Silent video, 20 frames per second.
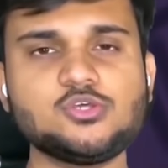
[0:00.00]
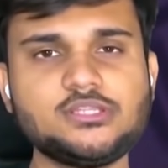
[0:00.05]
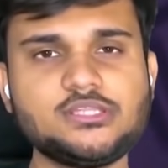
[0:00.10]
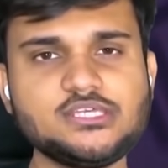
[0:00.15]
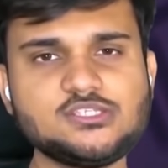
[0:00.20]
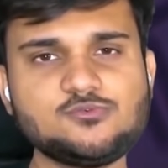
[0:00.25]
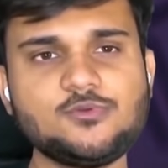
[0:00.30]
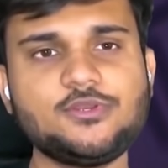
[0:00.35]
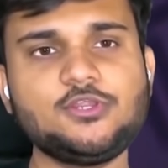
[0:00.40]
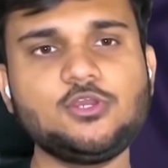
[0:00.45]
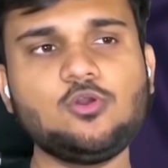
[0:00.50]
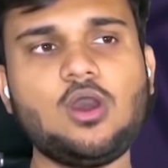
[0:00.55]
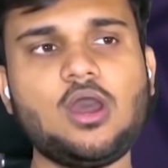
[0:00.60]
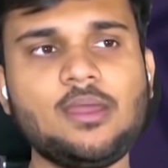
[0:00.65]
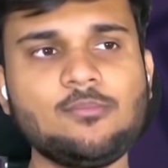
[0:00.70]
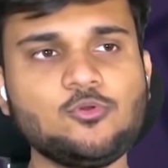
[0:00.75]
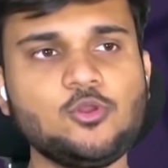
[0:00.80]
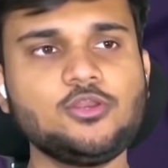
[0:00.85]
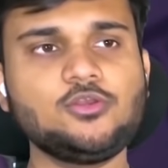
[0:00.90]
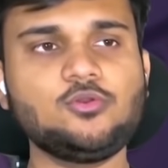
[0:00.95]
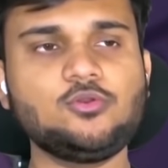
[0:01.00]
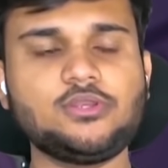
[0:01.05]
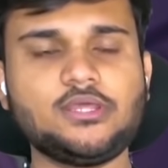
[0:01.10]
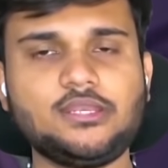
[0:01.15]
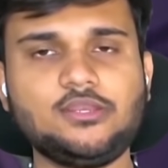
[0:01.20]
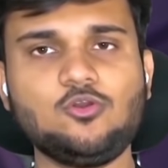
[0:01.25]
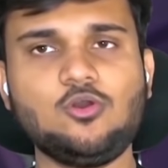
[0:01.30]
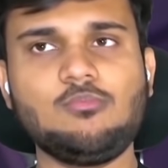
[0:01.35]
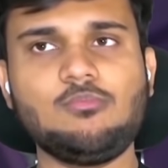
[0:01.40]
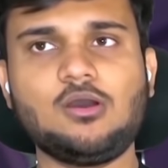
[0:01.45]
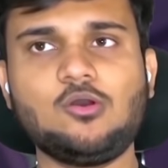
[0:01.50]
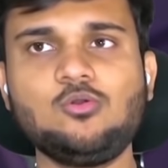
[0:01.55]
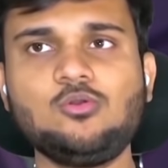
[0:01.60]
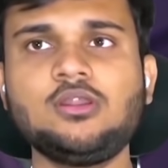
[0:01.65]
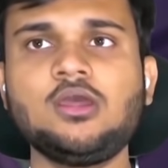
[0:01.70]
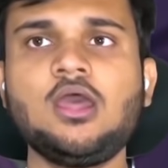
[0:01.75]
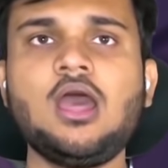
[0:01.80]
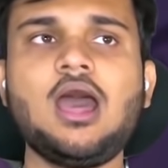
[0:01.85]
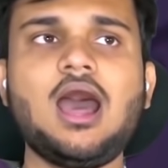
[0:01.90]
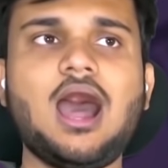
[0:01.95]
So in this video, I'm going to tell you
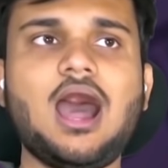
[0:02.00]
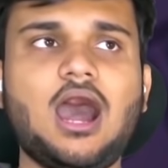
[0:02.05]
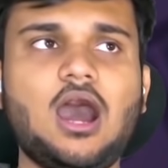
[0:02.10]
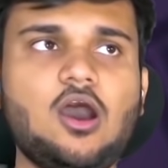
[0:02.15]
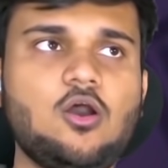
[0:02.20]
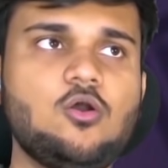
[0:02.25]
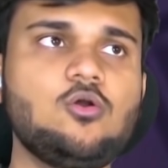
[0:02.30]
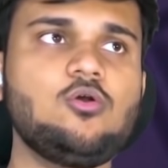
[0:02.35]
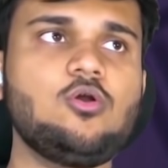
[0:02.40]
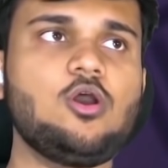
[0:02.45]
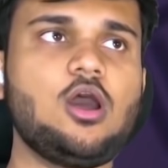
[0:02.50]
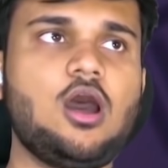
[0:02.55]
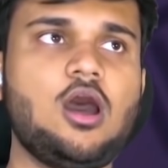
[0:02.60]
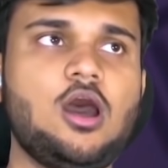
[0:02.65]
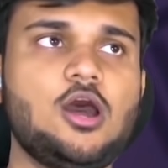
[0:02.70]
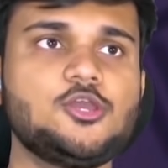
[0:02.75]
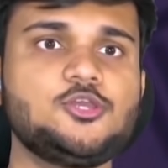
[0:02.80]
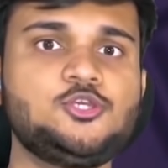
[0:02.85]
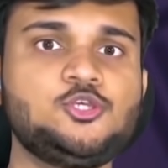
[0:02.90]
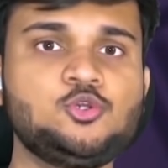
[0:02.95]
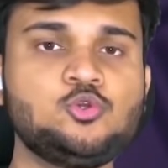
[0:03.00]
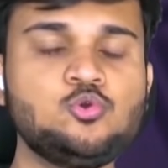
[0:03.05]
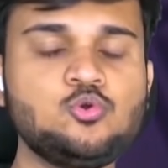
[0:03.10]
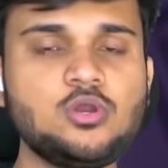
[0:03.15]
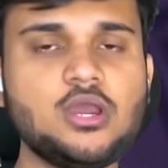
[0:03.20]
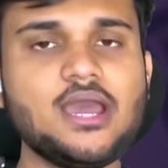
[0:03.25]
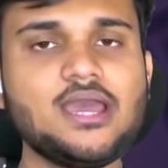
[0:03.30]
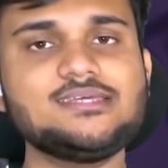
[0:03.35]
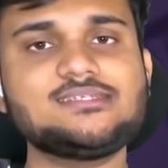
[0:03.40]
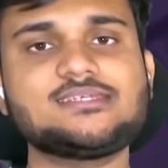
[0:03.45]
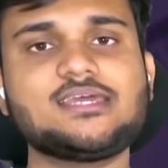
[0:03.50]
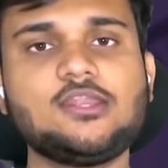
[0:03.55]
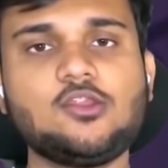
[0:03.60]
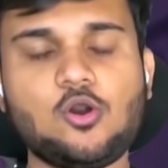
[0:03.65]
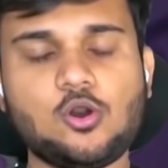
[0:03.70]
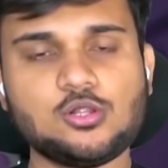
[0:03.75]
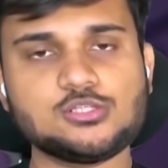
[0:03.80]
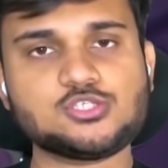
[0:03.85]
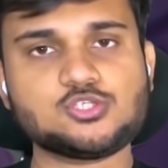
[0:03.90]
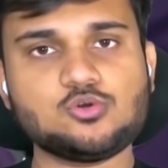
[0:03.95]
about how you guys
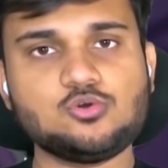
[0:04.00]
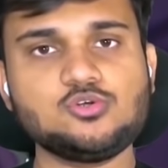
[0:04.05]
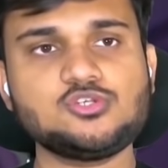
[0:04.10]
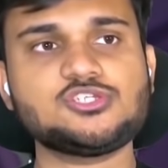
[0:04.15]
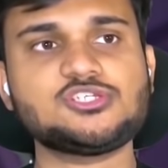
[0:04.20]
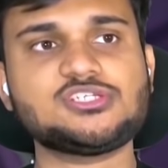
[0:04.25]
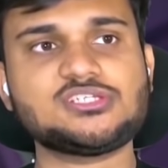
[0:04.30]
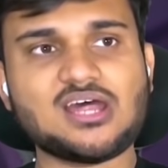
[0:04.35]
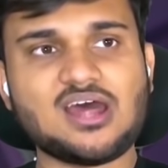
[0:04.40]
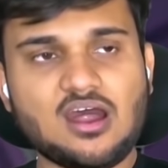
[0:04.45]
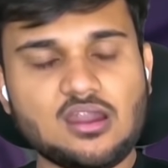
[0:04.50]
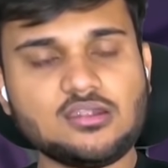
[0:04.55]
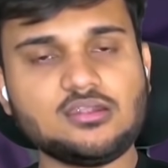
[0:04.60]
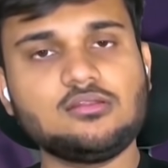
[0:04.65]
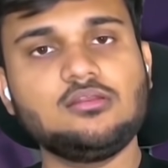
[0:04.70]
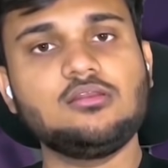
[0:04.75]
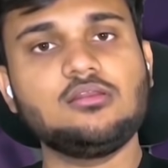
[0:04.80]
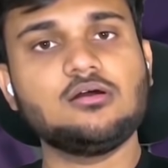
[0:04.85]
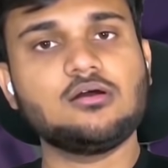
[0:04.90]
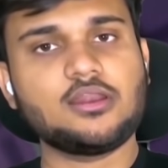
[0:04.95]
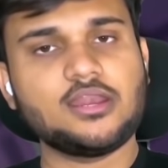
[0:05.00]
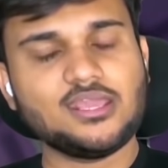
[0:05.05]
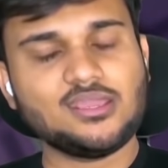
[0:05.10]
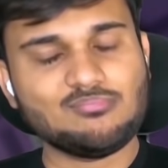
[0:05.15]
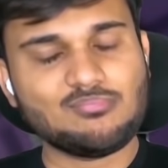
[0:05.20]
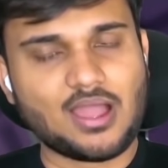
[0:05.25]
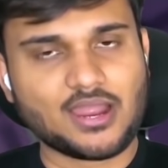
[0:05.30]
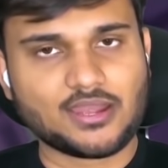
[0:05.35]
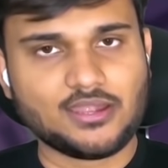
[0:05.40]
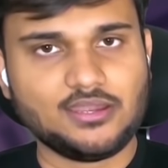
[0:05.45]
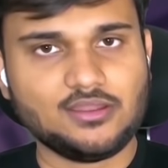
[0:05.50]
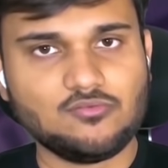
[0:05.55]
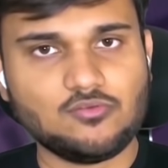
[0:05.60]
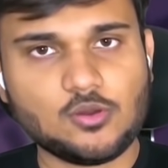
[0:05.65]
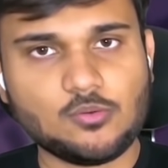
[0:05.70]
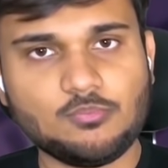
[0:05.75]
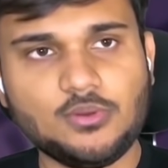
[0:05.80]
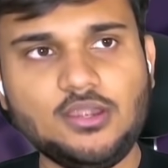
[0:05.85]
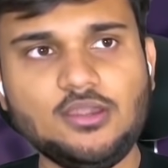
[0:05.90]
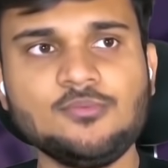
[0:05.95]
can also start learning backend
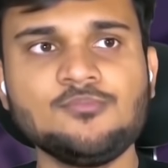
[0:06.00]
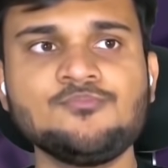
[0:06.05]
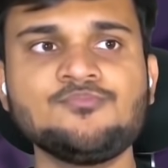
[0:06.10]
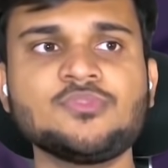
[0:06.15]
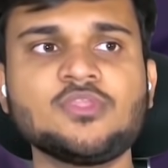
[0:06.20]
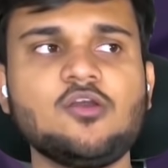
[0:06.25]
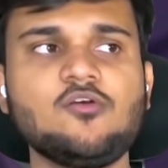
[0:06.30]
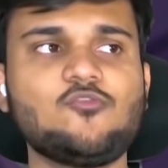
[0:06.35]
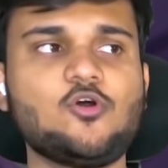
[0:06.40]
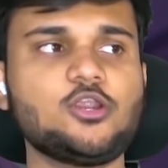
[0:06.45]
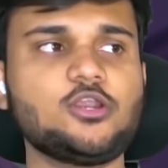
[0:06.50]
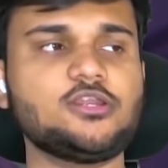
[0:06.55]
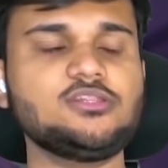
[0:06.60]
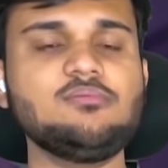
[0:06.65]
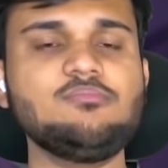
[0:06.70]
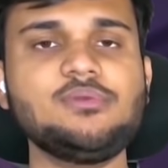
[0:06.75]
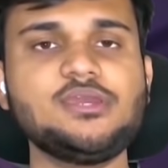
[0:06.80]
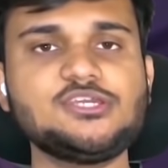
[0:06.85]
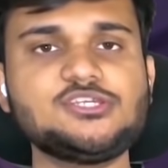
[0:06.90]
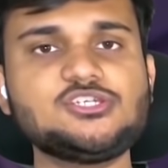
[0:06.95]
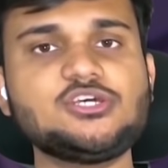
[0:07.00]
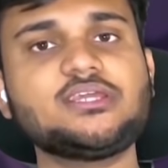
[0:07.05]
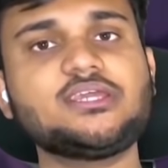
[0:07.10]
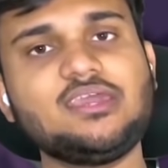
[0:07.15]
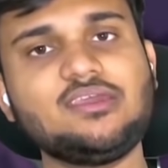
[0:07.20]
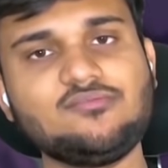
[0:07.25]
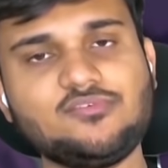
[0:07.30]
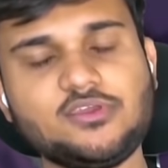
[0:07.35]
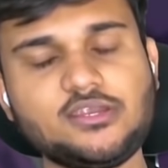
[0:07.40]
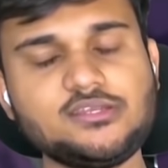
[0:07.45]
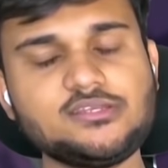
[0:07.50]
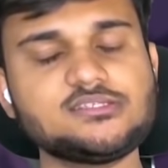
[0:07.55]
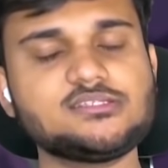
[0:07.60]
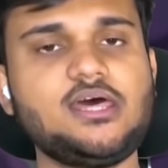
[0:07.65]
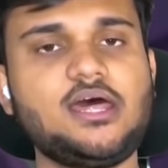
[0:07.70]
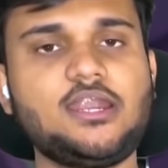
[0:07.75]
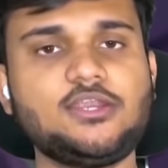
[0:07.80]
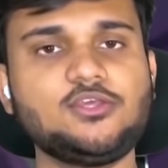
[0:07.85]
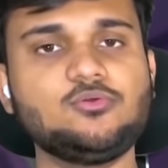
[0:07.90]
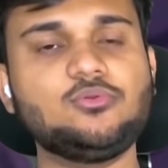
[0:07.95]
development. What are the major caveats
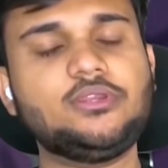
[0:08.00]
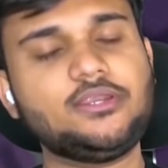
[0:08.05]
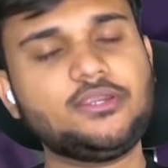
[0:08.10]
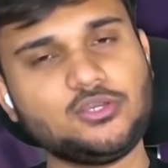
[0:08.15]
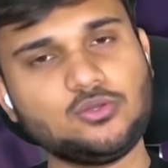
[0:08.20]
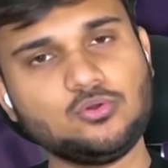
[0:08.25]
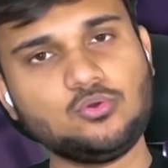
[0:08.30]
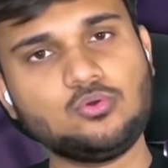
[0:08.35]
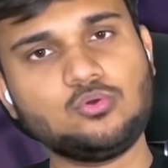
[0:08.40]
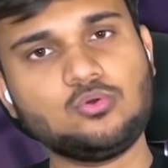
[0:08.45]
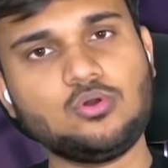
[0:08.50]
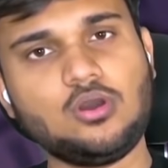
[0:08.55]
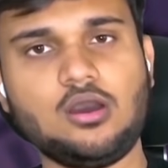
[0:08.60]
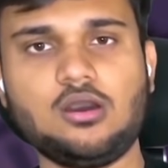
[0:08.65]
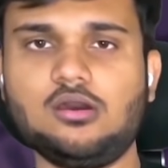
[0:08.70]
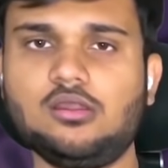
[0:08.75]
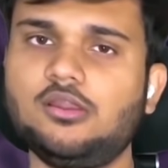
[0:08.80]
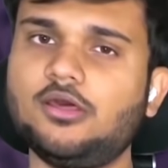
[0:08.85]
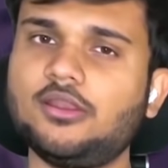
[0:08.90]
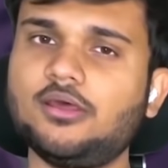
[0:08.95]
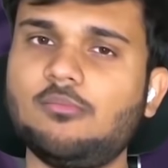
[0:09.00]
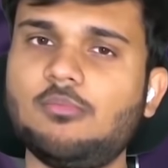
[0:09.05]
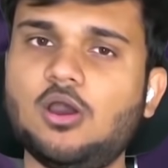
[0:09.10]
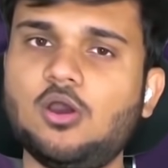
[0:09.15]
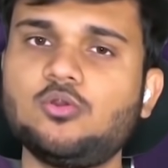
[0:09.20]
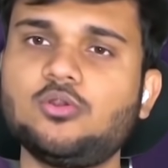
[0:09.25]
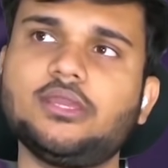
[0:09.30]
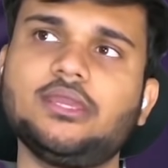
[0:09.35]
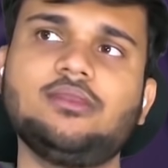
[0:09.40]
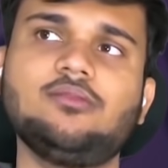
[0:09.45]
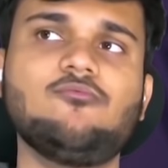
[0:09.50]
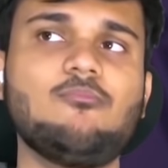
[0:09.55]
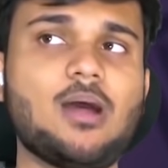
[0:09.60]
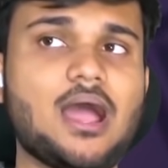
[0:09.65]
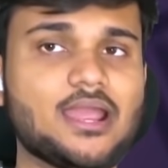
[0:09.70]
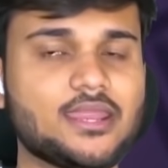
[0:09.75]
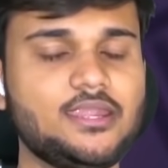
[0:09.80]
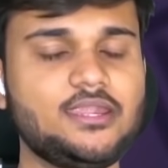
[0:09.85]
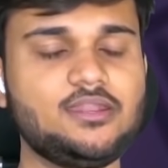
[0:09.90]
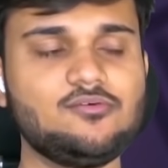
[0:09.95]
that you need to learn about in
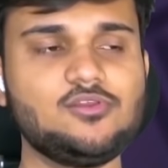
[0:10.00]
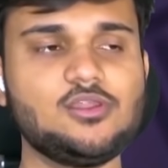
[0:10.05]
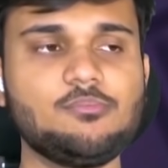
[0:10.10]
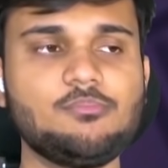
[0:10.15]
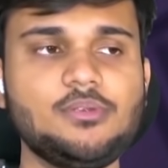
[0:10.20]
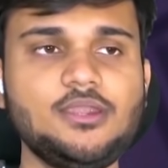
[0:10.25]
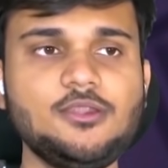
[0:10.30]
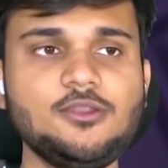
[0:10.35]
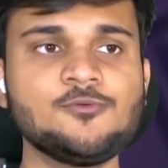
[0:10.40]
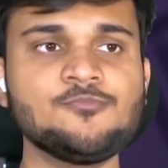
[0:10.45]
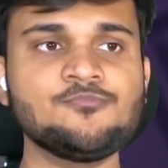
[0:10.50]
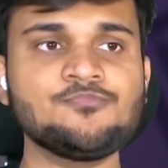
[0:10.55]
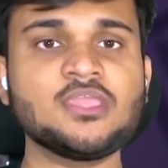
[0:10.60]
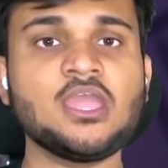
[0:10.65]
backend development?